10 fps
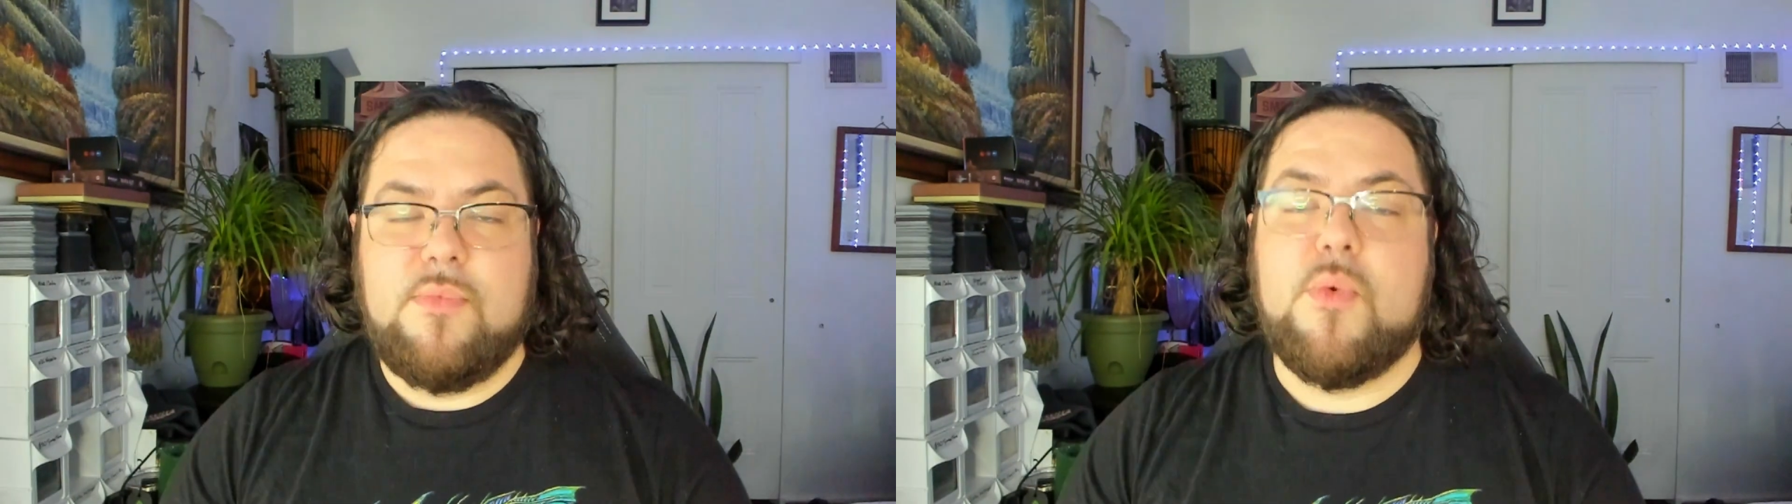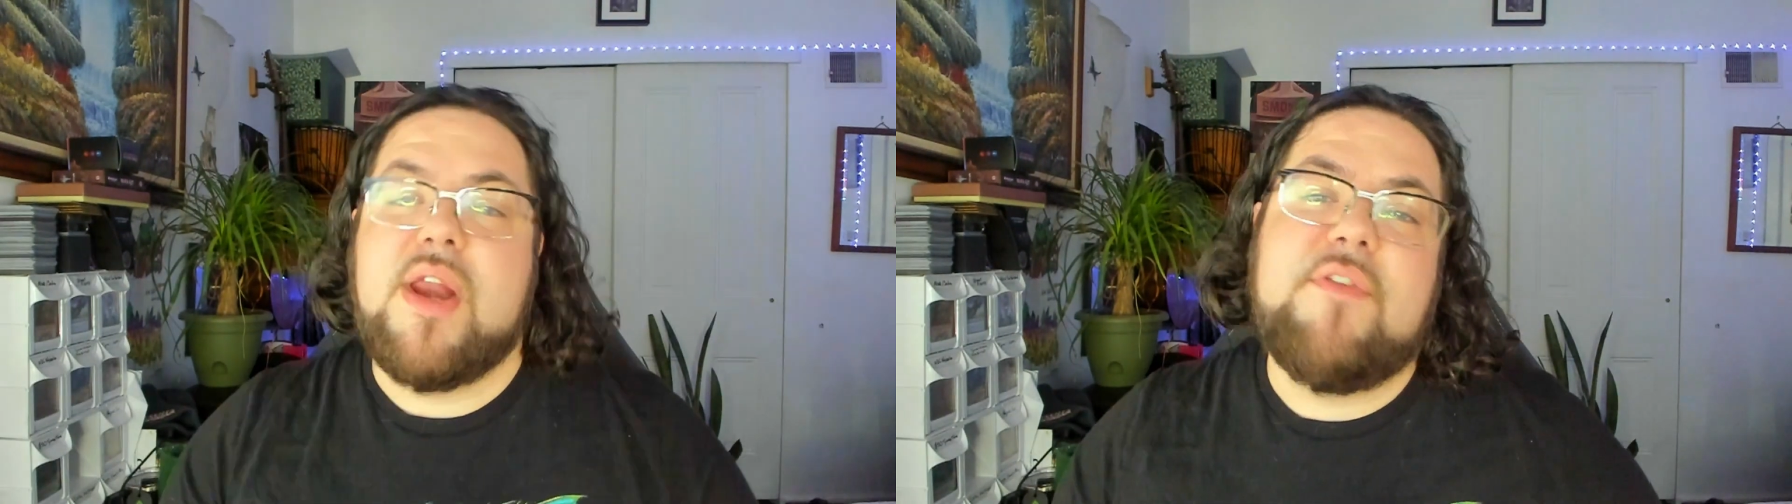
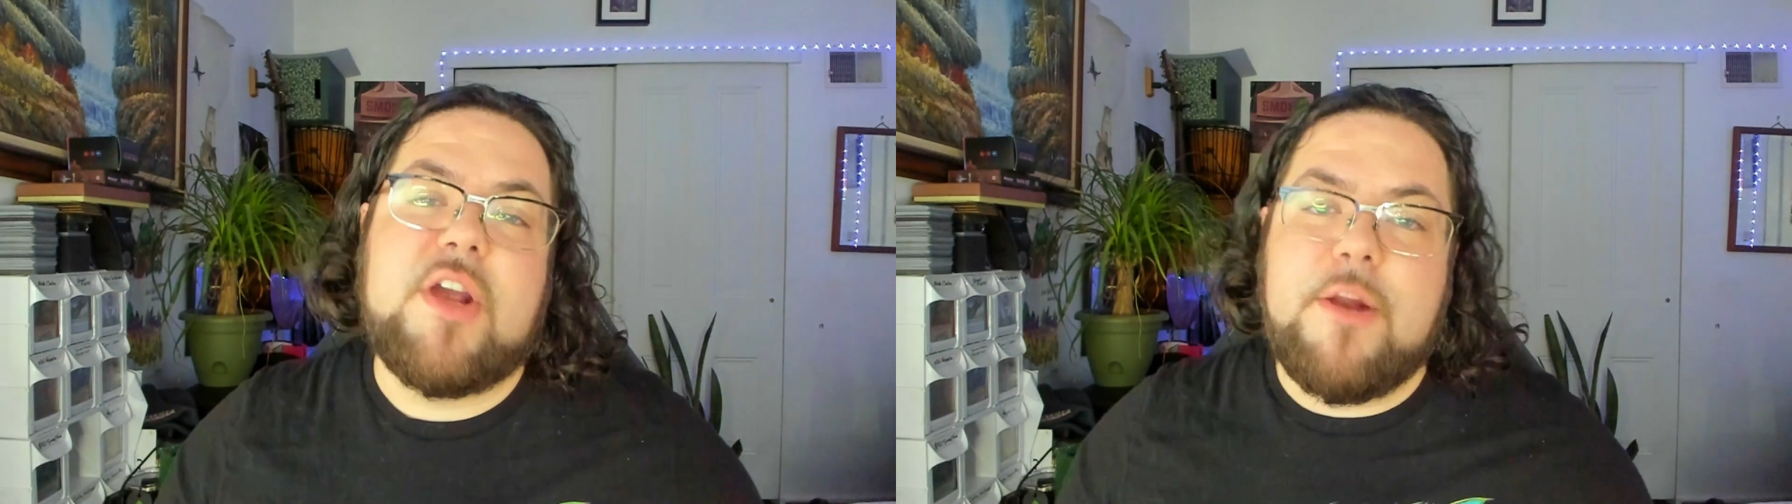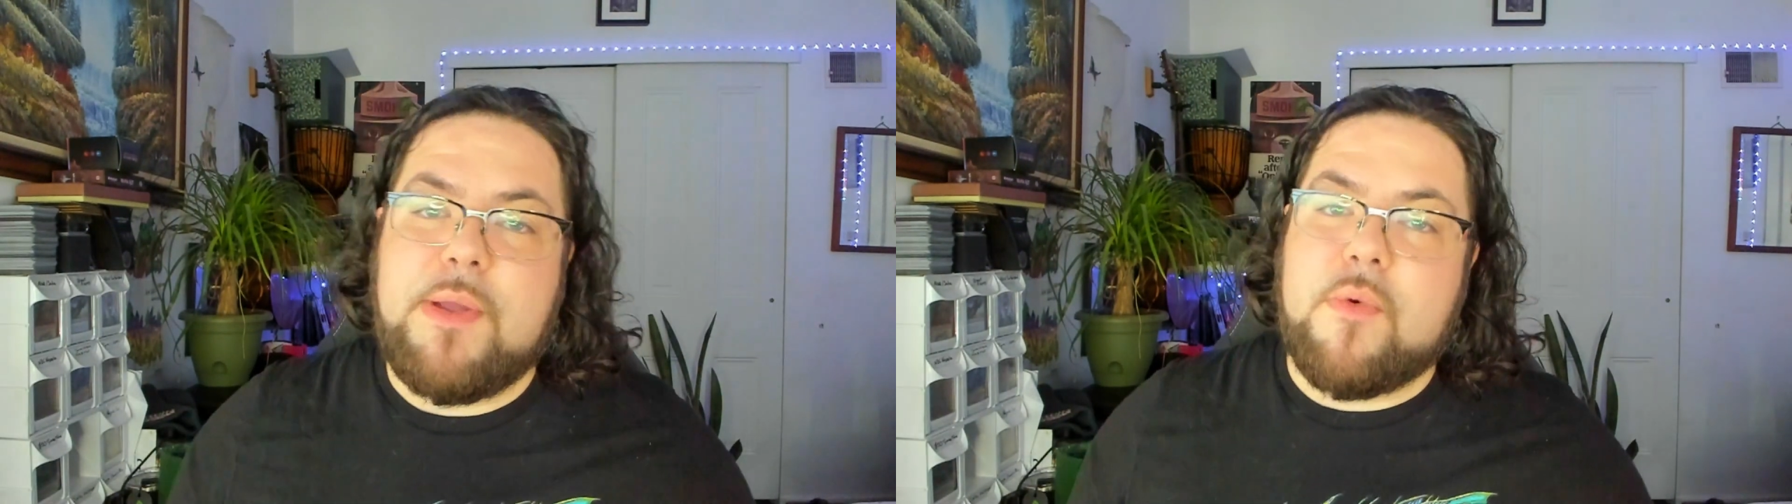We're never going
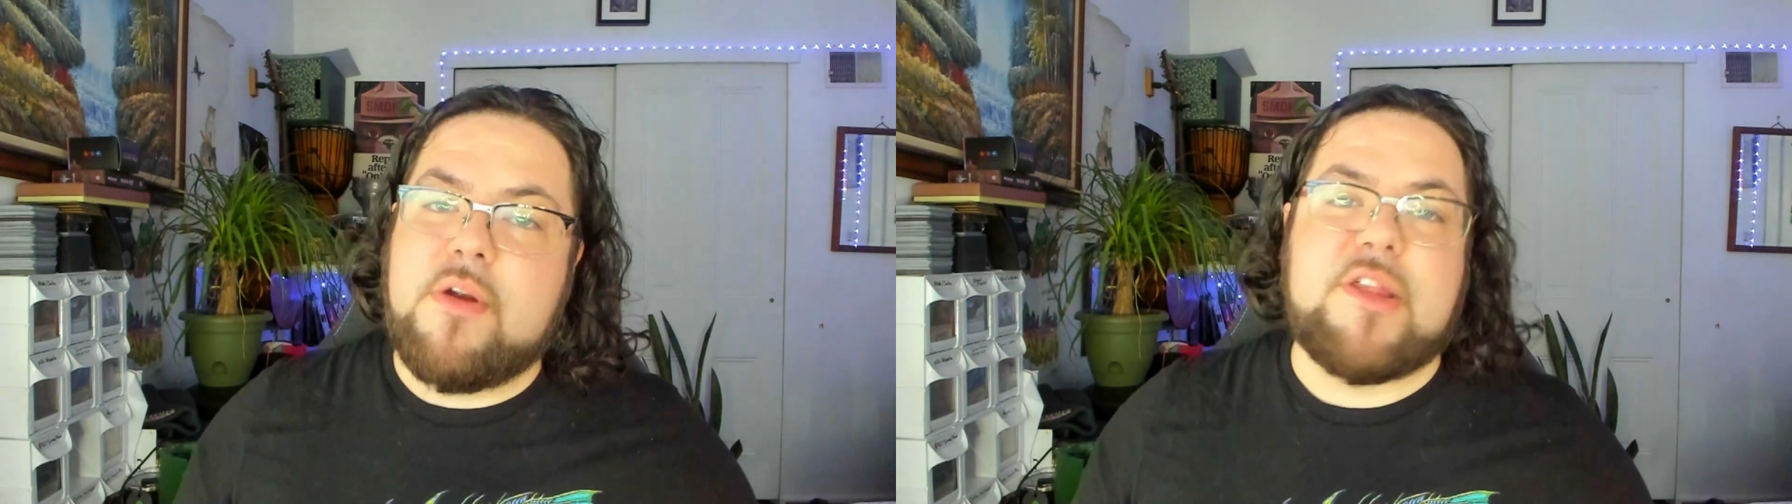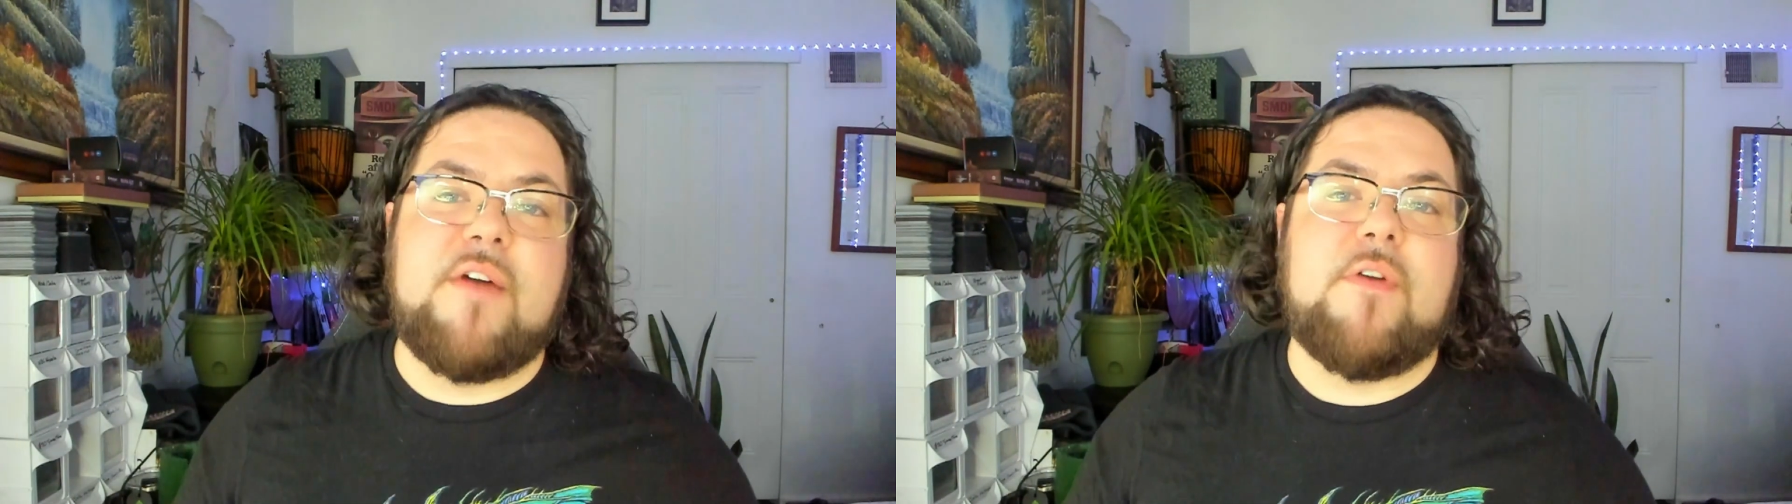to be
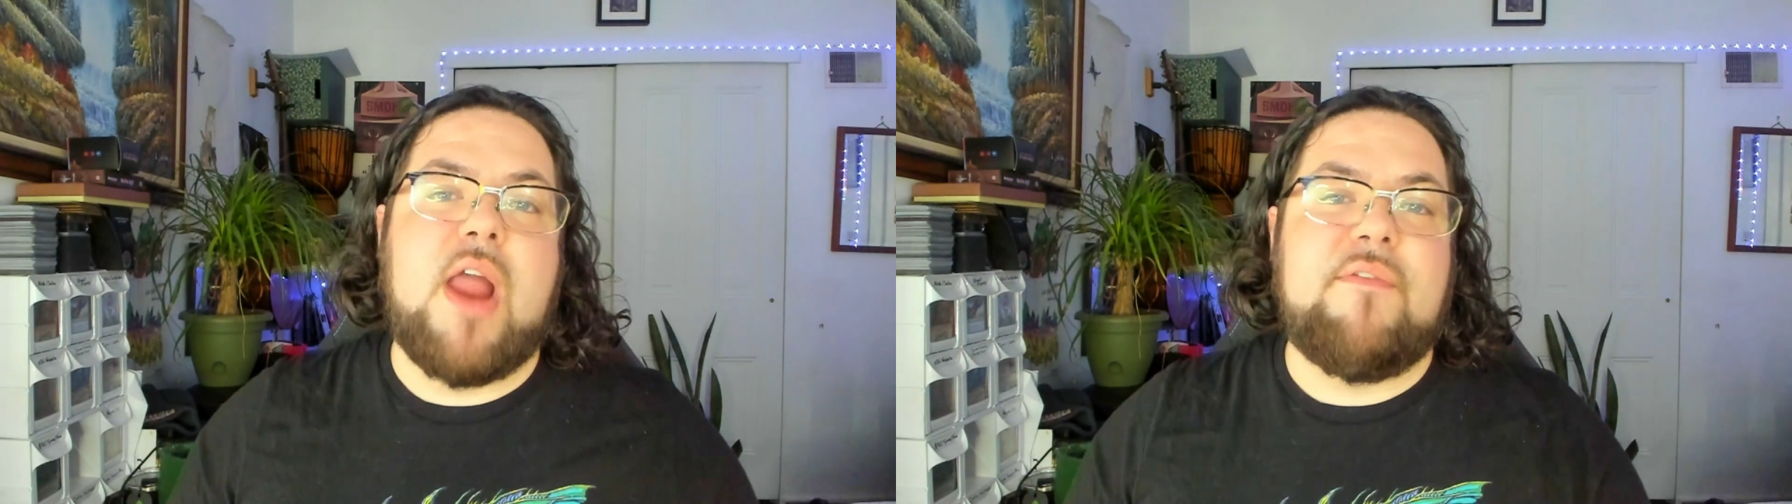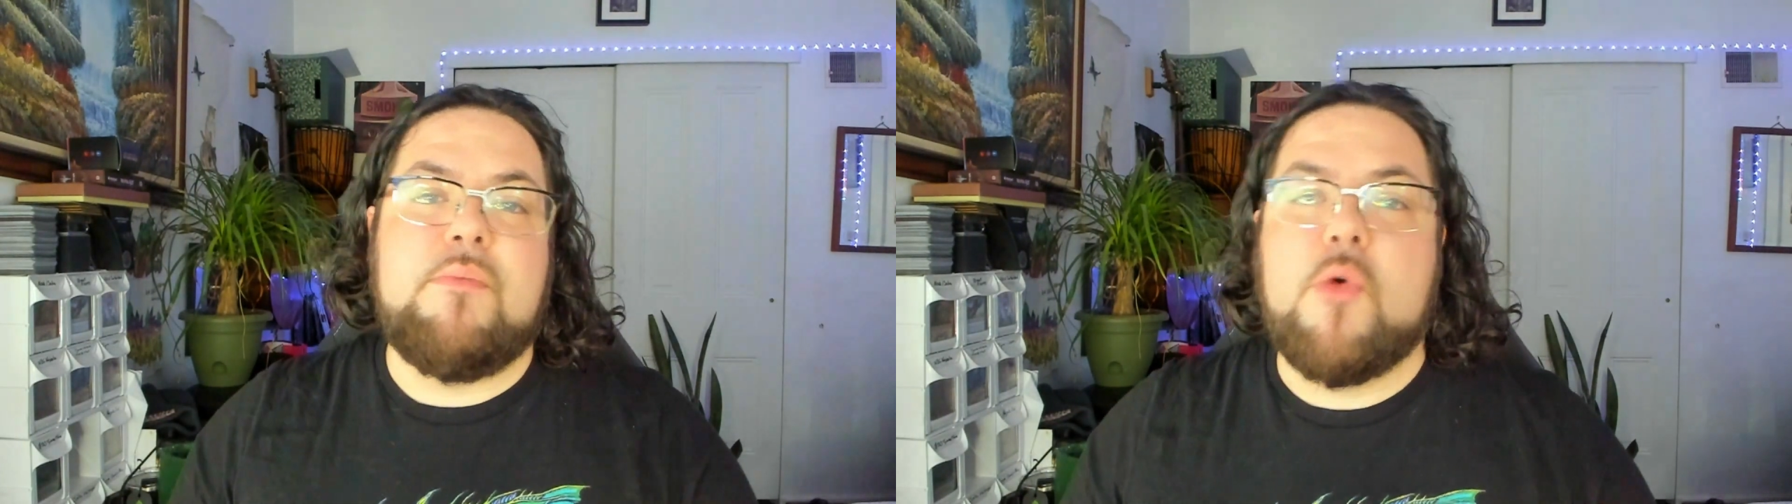worse off for
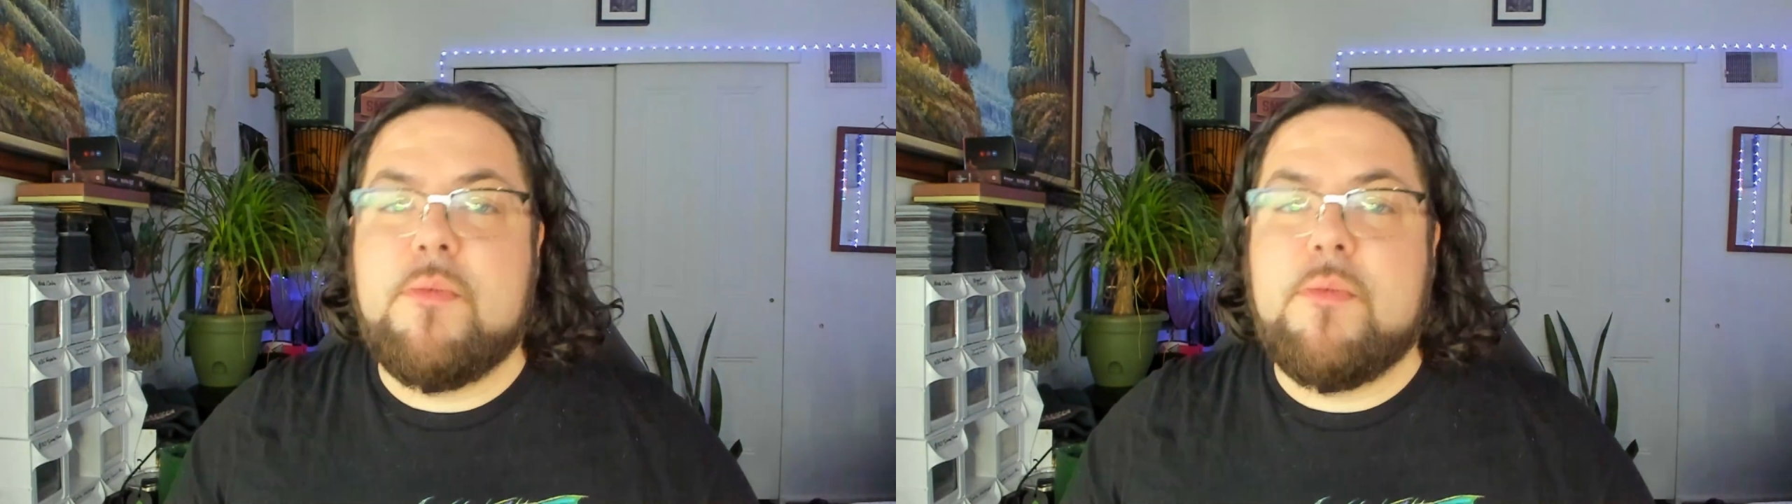having more